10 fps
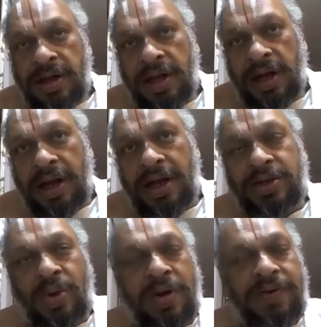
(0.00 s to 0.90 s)
Tengalai
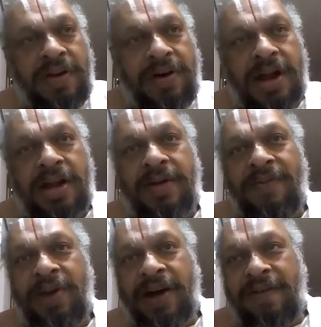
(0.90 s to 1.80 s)
school of Tiruvaradhanam,
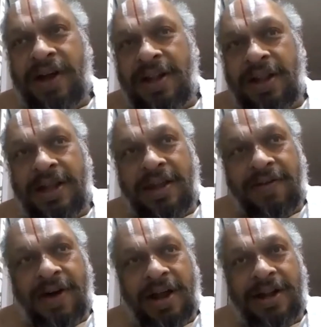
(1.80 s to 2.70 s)
we have done the
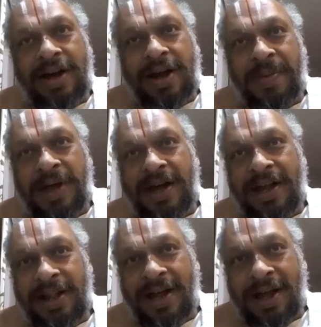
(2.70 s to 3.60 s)
Tiruvaradhana Krama
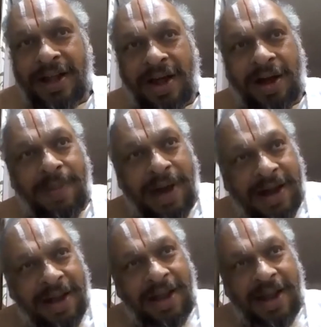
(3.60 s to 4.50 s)
in long
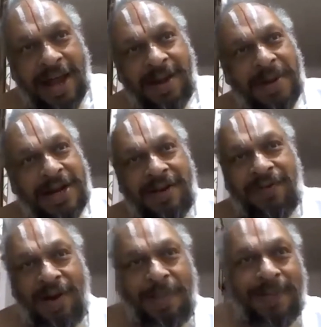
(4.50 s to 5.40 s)
back in an animated
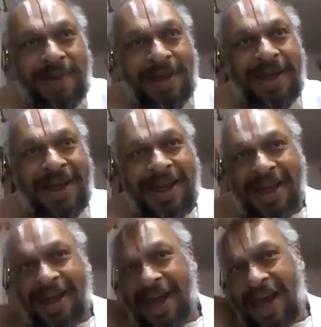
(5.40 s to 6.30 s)
form.
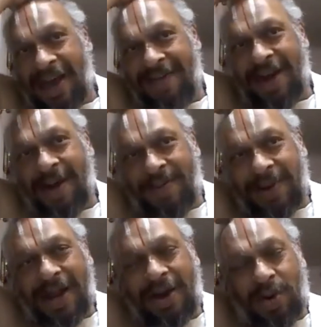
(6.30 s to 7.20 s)
I am
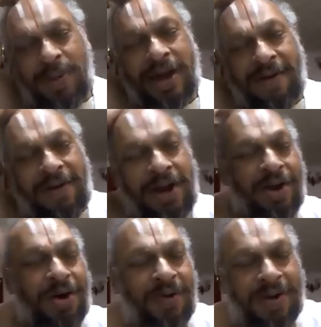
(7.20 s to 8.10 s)
trying to make a
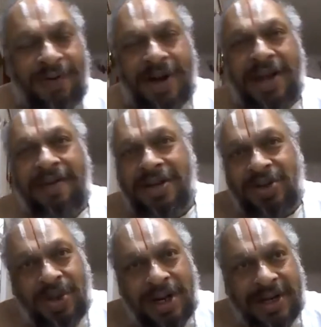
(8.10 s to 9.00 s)
video out of it. I will
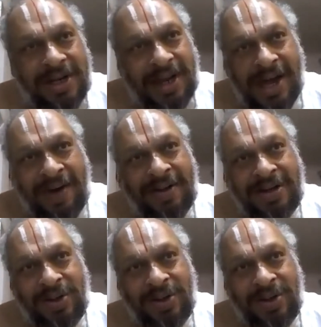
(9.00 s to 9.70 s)
show that. And